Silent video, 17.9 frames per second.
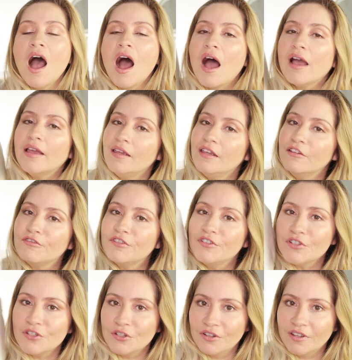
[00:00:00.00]
I
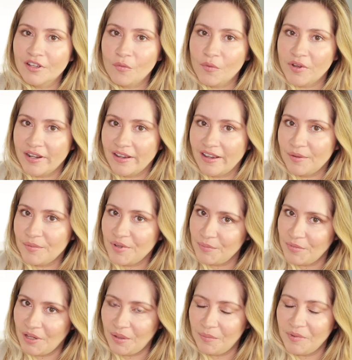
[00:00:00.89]
even took it when I had my
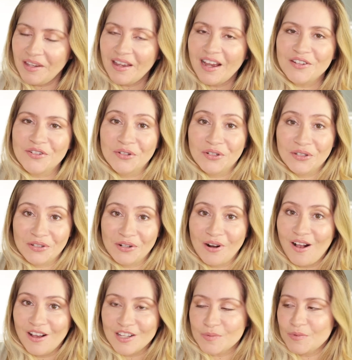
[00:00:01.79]
baby, I took it to the
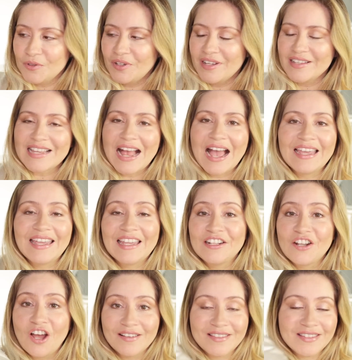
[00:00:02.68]
hospital because I
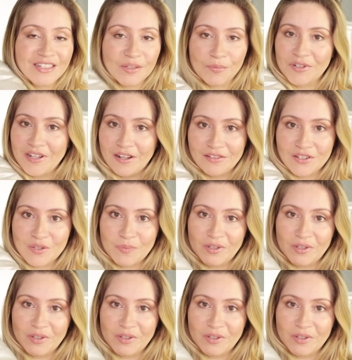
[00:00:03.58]
cannot sleep without this